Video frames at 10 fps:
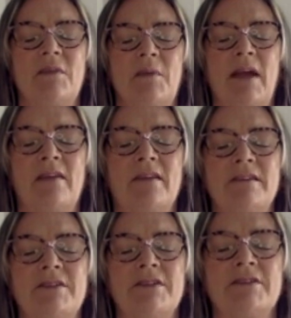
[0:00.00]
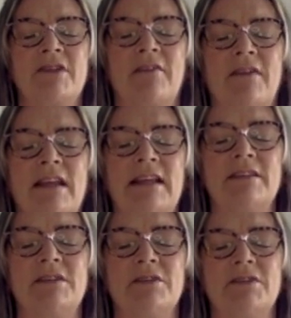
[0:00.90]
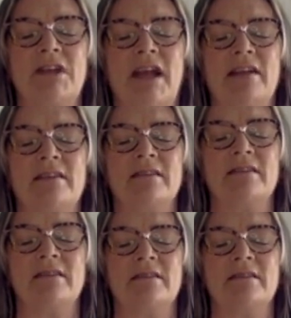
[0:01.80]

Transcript: the breath is just traveling into your chest.